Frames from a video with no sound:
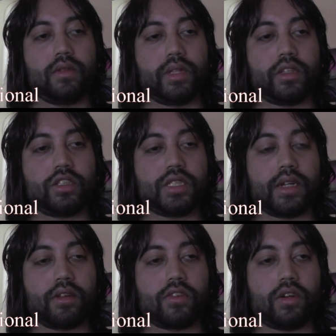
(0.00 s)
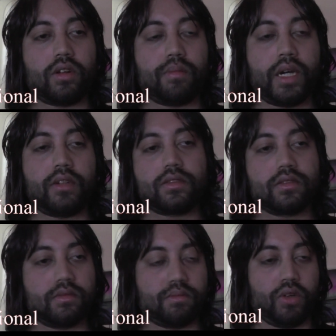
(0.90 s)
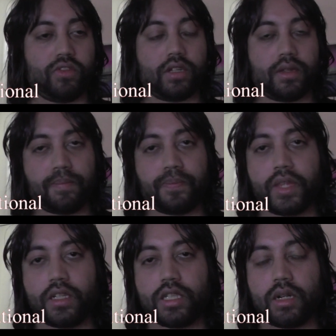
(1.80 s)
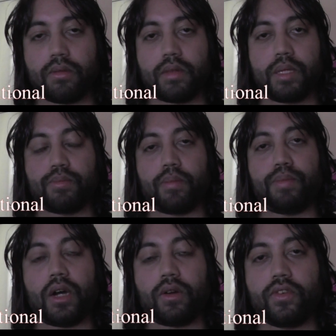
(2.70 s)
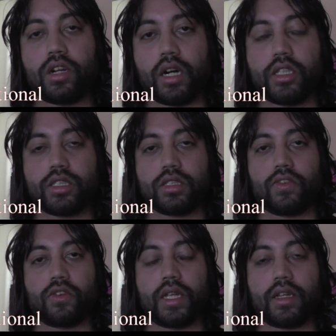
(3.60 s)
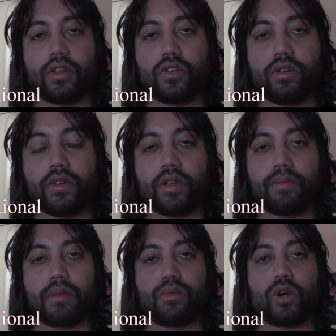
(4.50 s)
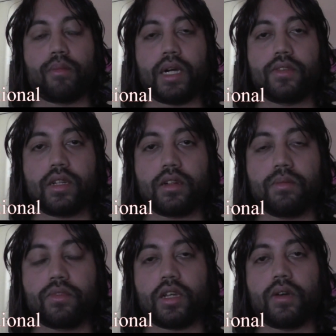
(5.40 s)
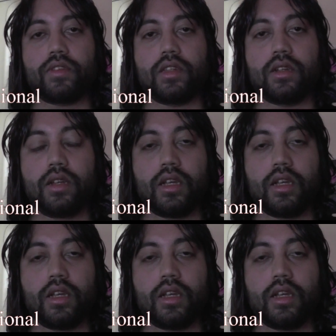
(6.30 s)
With this channel, it's all about mostly sharing with people the power of consciousness so they can learn something more about themselves and the